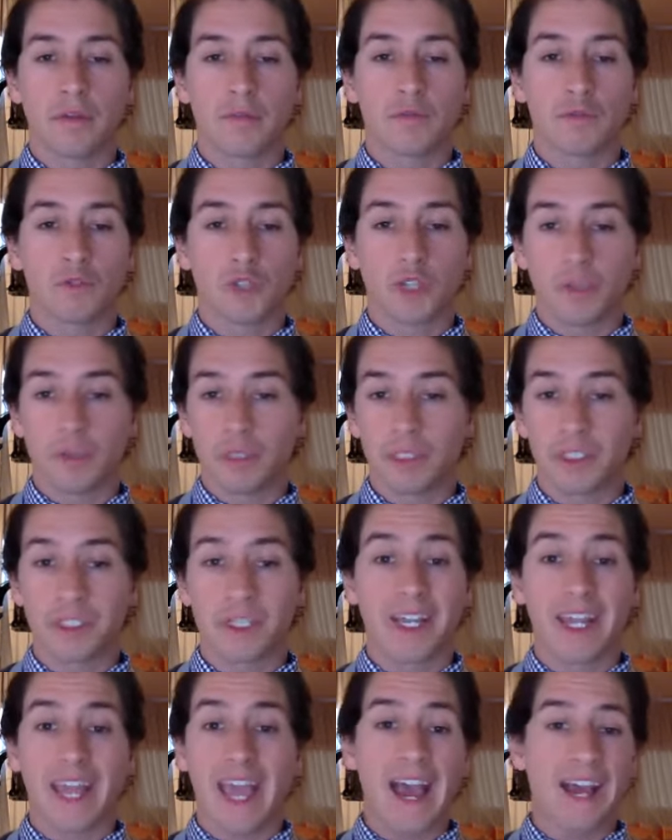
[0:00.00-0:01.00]
treatments
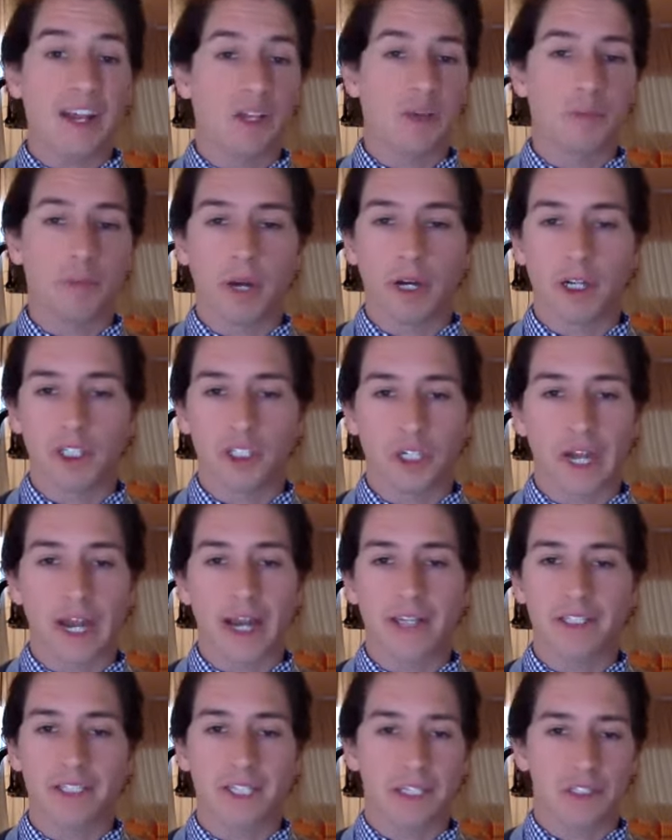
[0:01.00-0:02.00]
like acupuncture
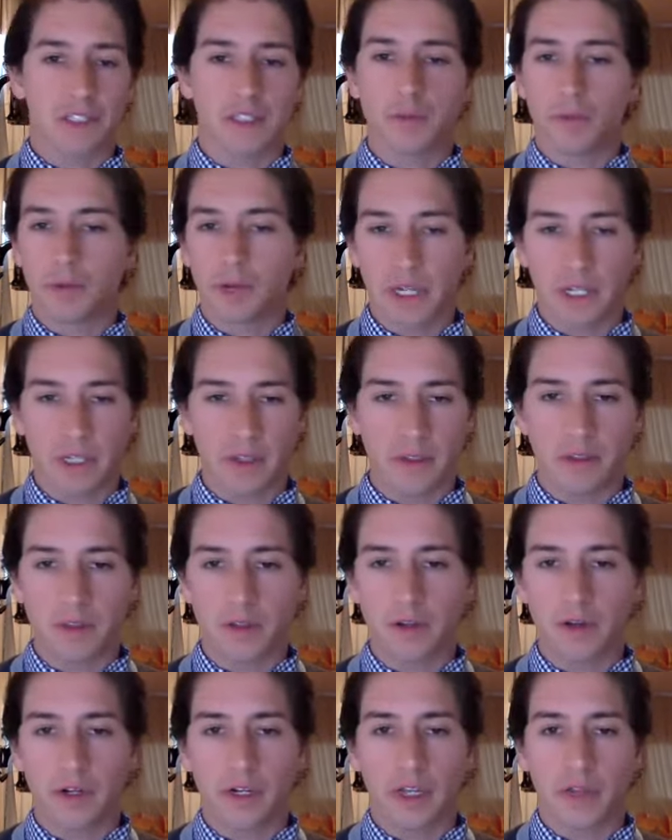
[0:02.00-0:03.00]
access the meridian
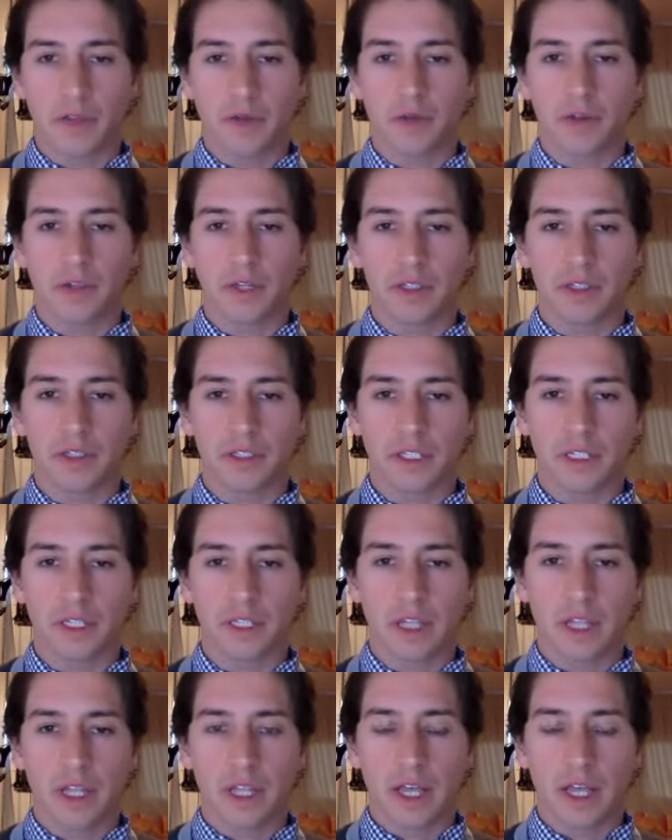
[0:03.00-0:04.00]
theory other things that
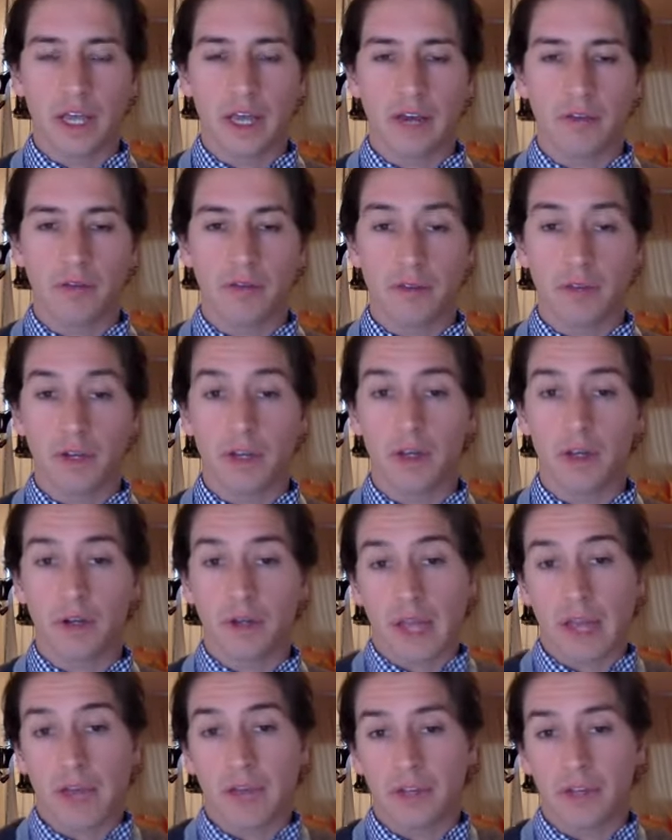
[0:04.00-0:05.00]
have uh,
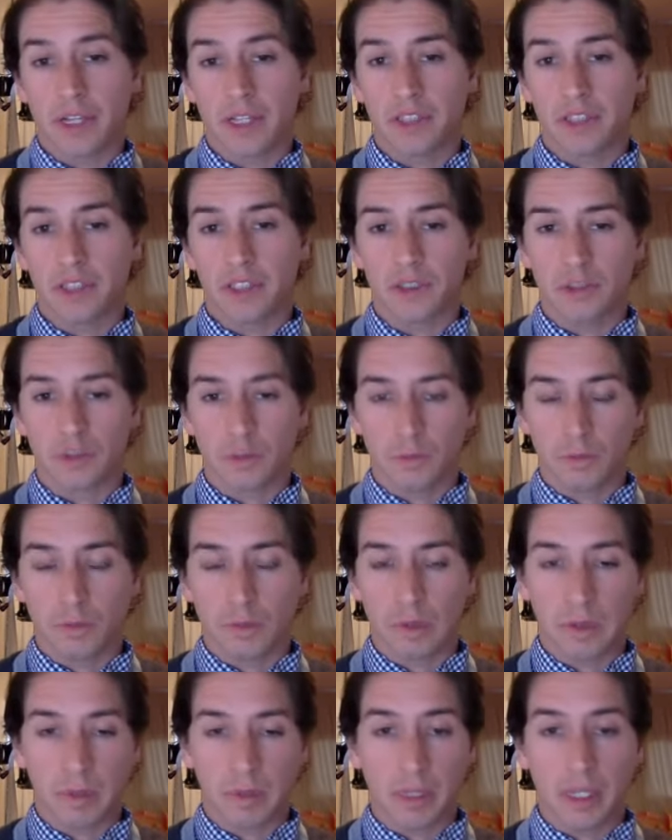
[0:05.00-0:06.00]
evidence it's
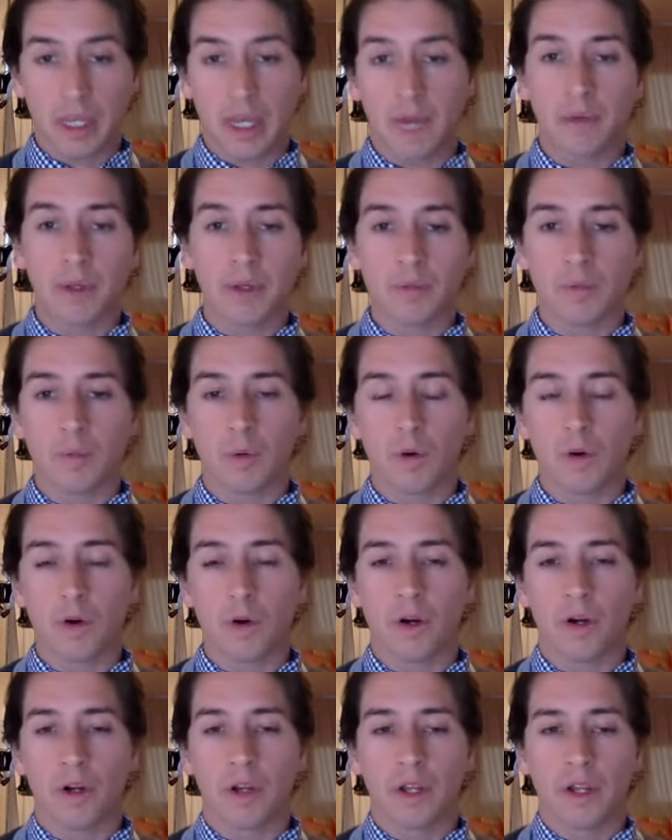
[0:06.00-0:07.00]
becoming
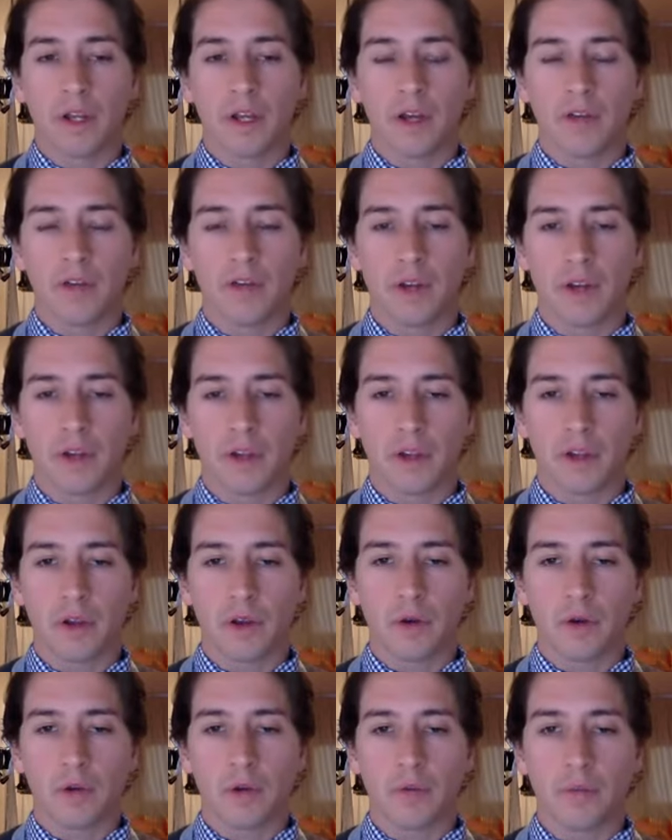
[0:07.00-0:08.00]
more of a, a,
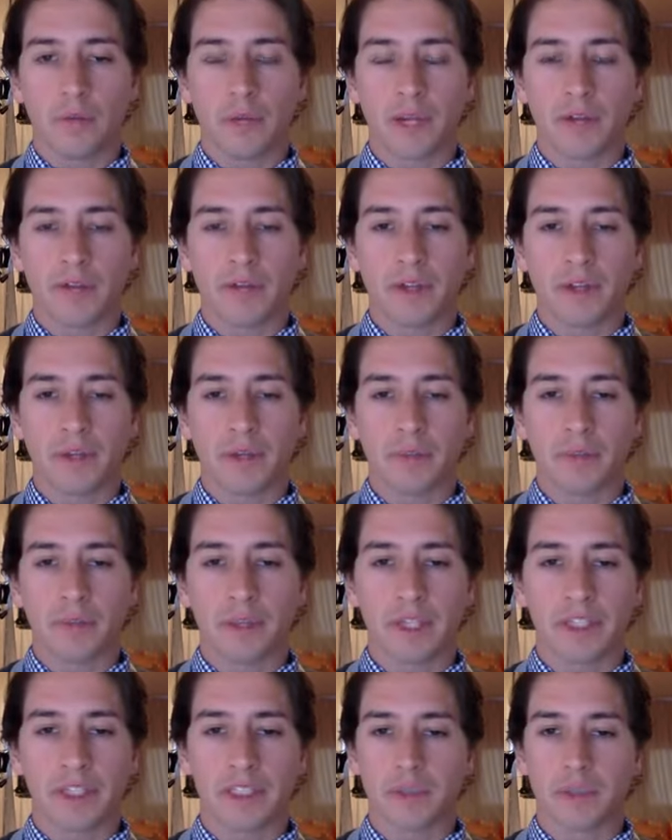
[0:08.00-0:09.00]
known benefit but
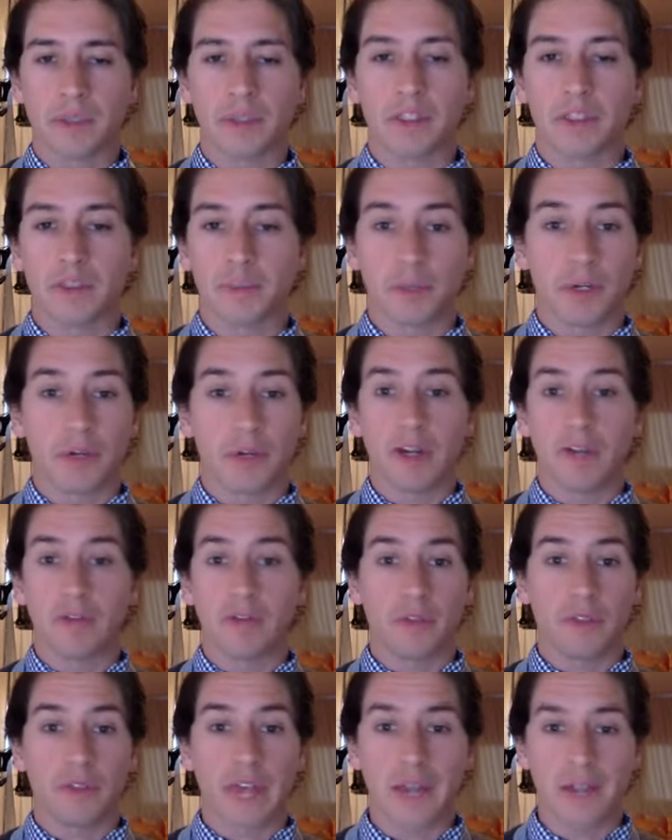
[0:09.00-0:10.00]
that's something that's been around
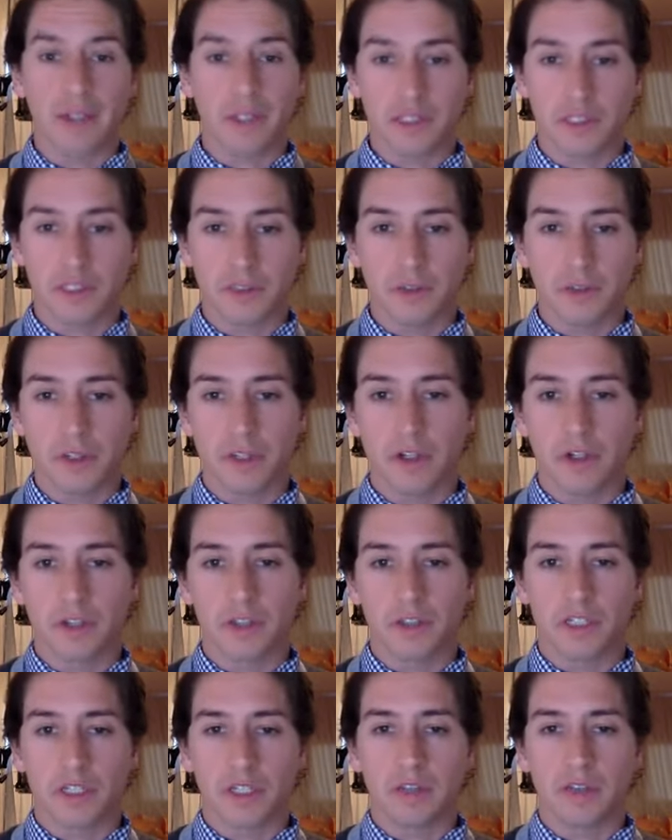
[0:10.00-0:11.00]
for thousands of
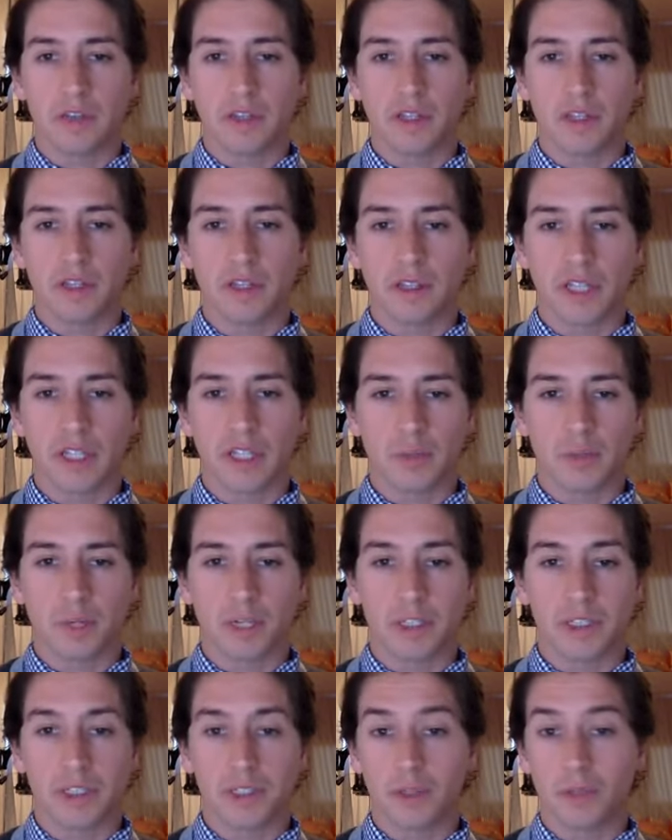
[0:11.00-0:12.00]
years and i think that that's why
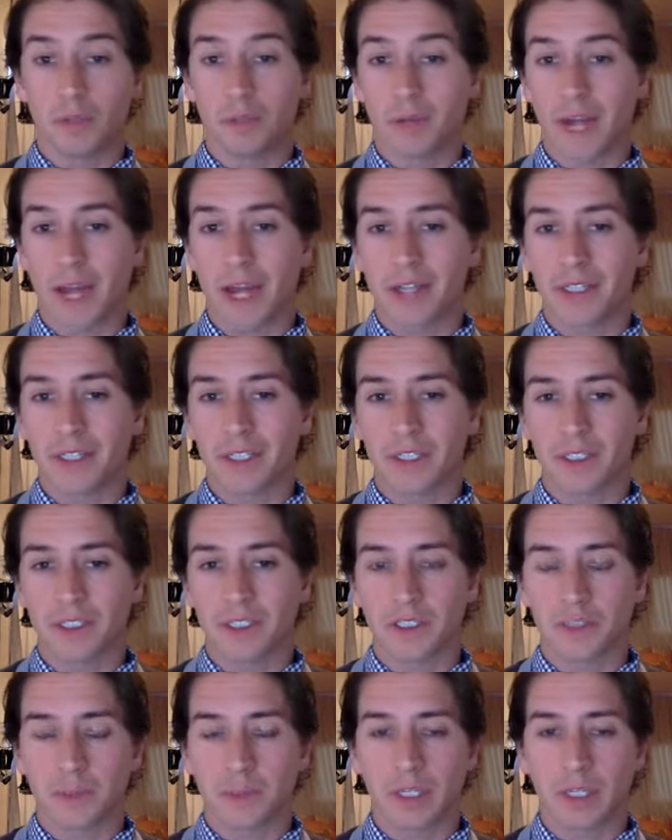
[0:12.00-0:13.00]
it's still practiced
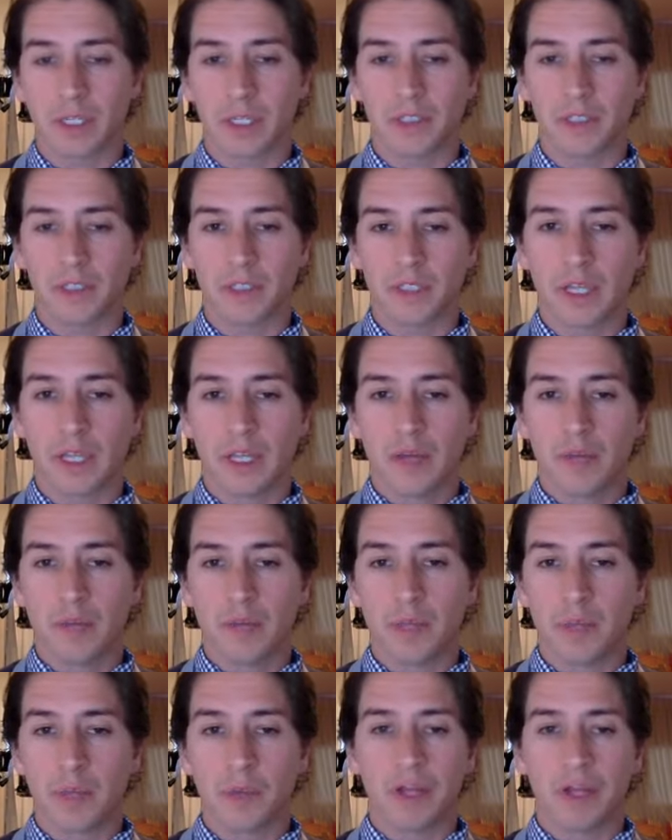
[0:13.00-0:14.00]
is because
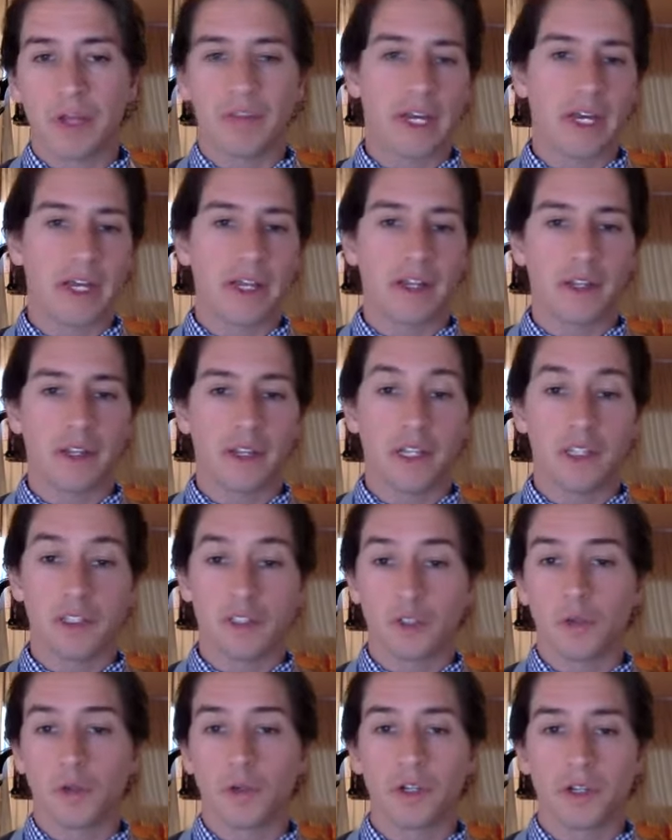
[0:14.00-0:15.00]
people have that
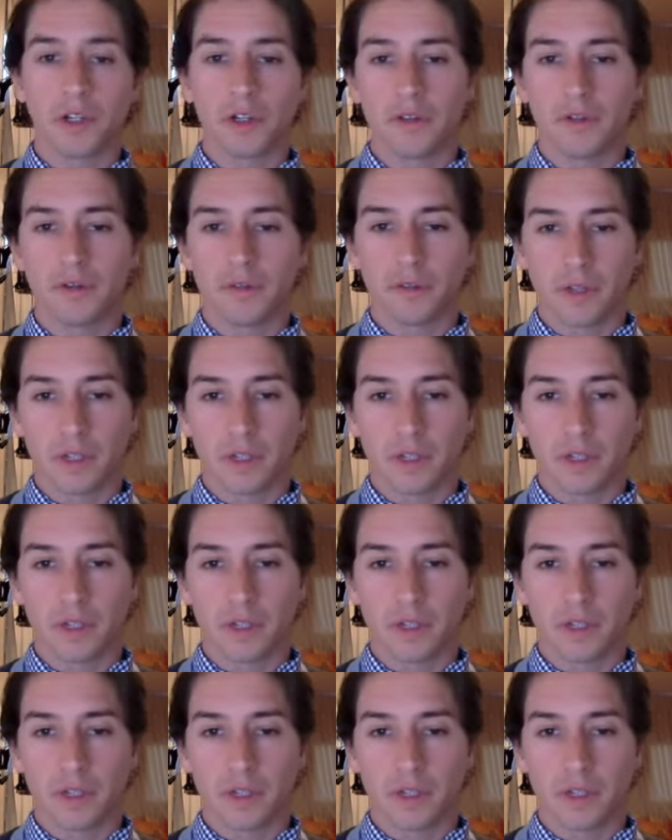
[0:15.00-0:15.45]
intuitive